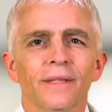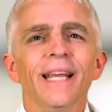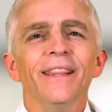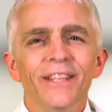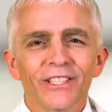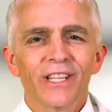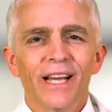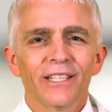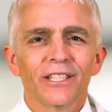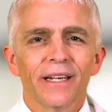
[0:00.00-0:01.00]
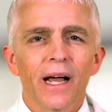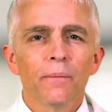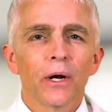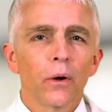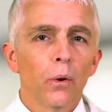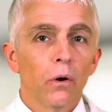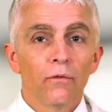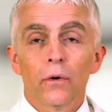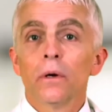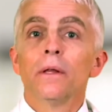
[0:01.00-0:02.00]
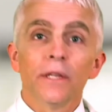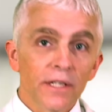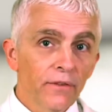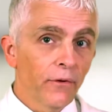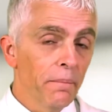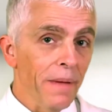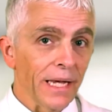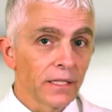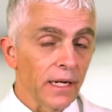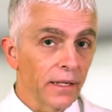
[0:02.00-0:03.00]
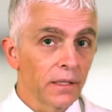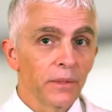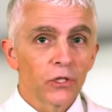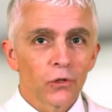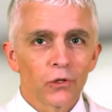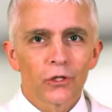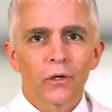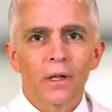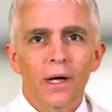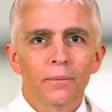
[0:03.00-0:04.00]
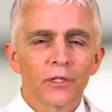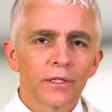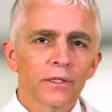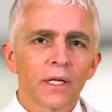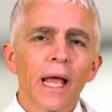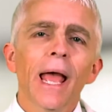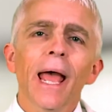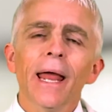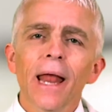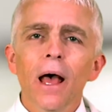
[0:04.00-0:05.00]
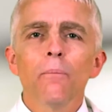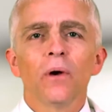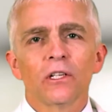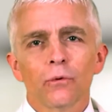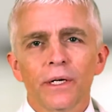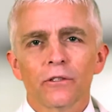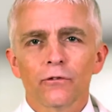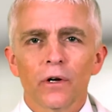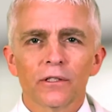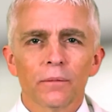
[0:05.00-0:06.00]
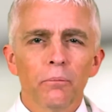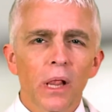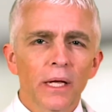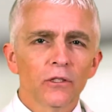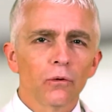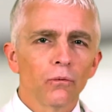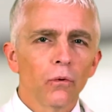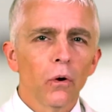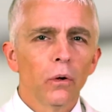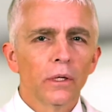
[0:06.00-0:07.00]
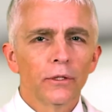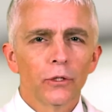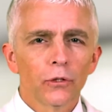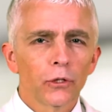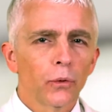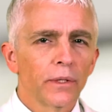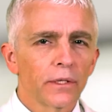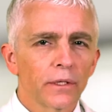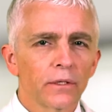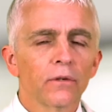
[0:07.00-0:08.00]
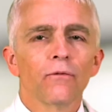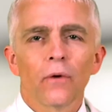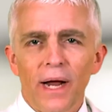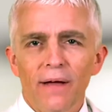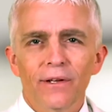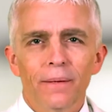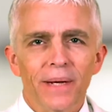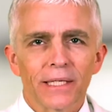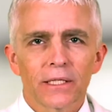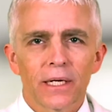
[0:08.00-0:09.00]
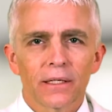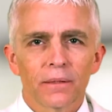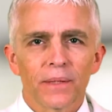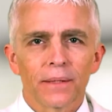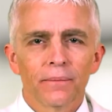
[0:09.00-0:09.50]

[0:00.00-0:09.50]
In this lesson, I'm going to go over the different mastectomy surgical options and how breast reconstruction plays a role in your choices for having a mastectomy.